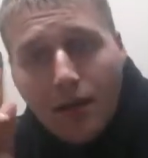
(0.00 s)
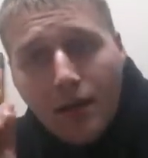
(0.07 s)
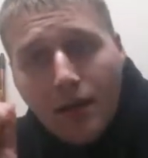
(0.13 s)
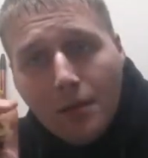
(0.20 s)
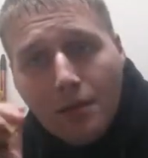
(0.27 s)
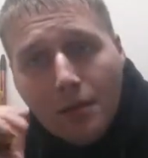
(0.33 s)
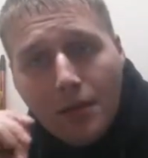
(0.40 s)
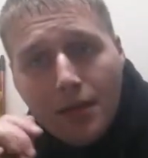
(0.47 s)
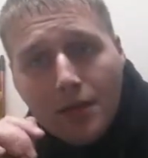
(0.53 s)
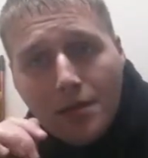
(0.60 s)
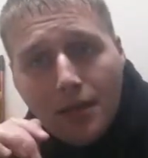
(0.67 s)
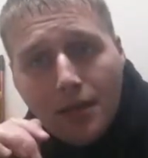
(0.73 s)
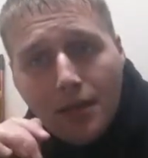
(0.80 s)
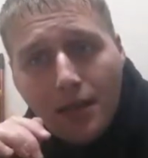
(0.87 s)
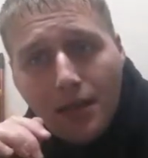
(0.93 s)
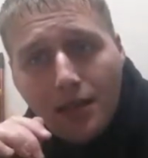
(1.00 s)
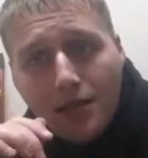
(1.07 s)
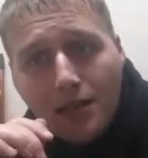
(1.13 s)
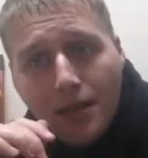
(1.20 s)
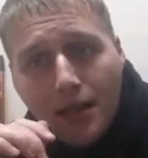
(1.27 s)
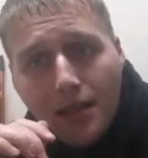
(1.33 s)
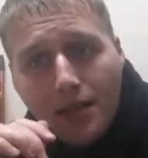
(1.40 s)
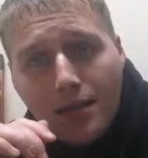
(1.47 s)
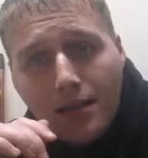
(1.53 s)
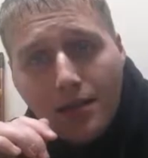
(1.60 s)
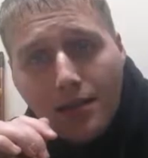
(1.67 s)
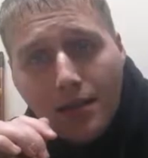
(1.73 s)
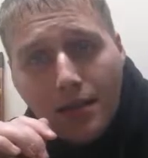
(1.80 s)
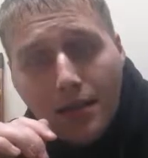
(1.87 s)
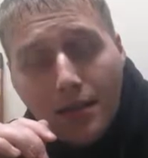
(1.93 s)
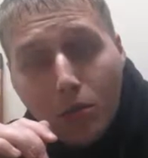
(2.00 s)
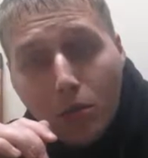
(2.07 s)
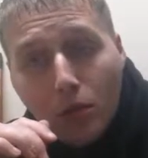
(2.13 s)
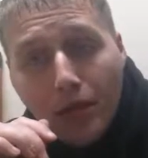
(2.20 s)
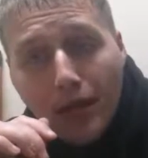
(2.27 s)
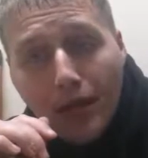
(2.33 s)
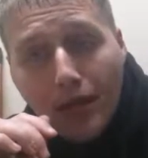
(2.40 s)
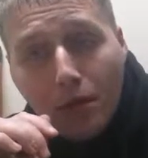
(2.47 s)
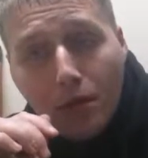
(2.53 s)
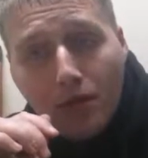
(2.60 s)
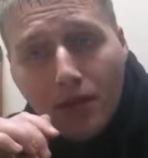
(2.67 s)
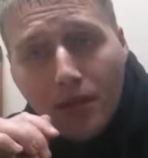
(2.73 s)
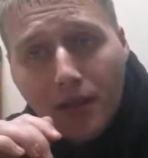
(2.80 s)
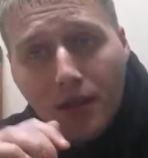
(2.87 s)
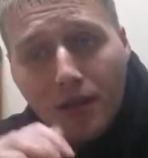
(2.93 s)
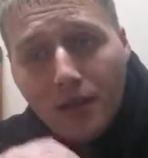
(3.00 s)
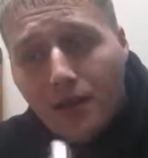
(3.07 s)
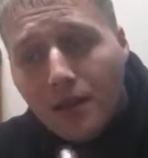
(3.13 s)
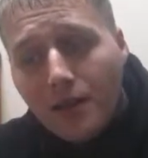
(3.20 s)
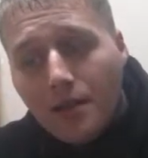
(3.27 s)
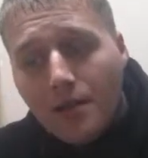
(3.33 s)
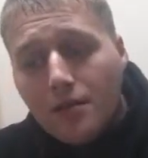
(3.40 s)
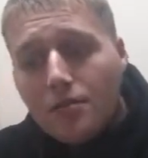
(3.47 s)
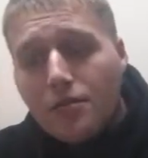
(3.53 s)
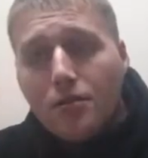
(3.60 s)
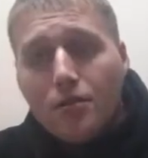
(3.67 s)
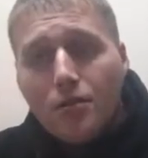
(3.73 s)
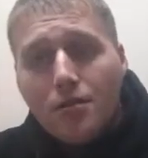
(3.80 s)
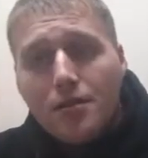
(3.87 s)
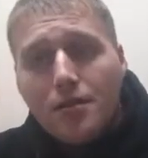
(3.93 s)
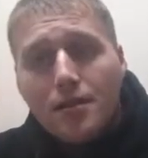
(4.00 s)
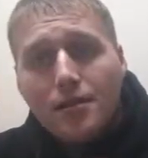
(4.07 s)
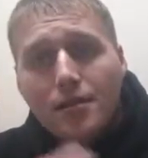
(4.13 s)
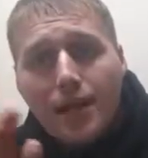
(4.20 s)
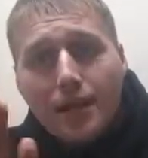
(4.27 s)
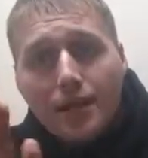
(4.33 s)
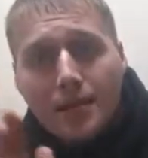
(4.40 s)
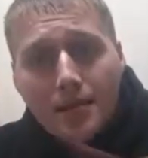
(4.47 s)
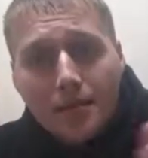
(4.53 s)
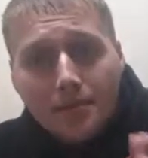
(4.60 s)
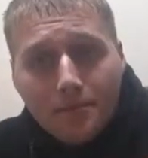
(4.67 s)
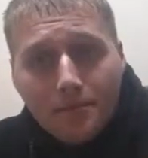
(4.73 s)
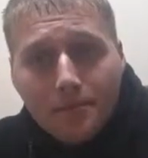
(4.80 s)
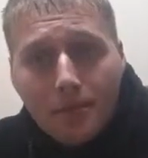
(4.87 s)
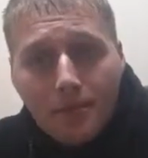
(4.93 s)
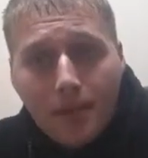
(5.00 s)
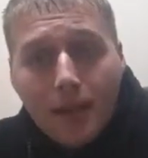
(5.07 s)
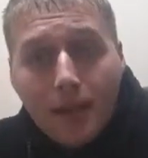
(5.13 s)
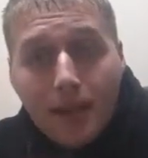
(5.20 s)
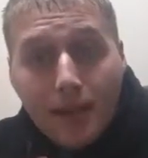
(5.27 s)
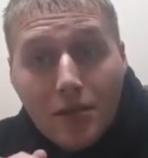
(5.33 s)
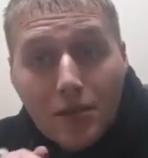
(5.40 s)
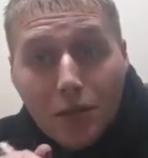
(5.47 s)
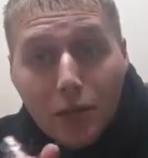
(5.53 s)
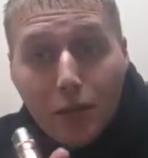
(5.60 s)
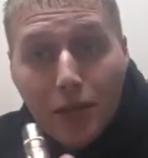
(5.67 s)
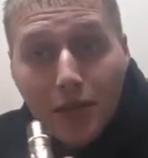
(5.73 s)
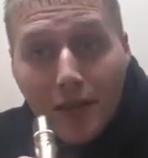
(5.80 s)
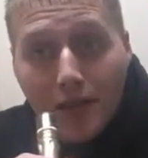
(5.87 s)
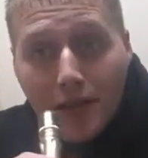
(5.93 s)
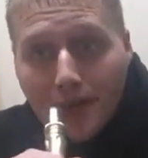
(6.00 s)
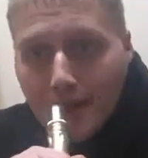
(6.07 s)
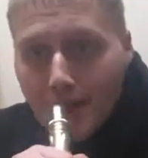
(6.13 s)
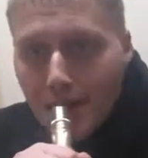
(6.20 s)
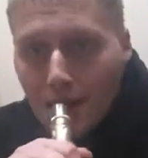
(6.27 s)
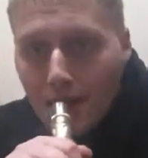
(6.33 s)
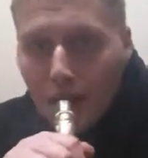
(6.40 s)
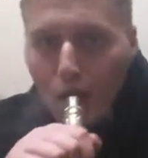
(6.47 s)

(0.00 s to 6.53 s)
things like that, and then we'll get out of here. So sit tight, let's do this.